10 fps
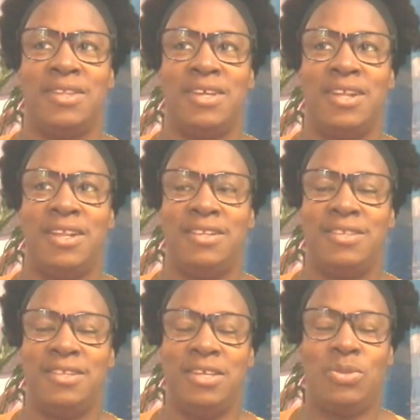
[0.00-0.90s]

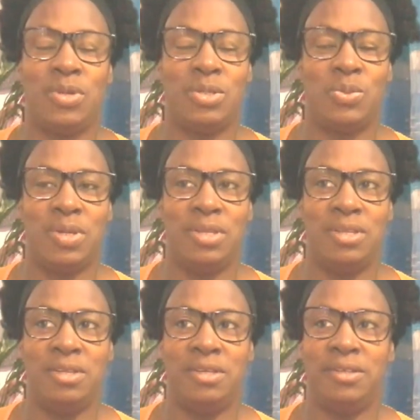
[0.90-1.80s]
It was one
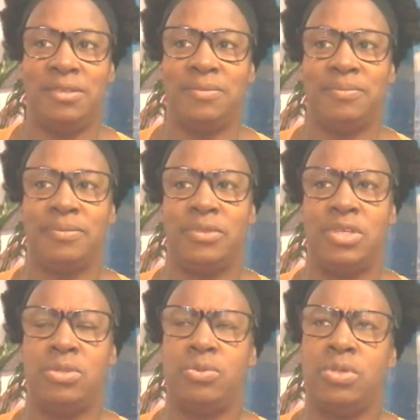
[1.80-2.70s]
day,
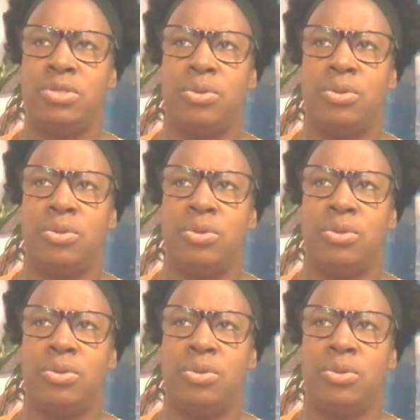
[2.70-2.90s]
it was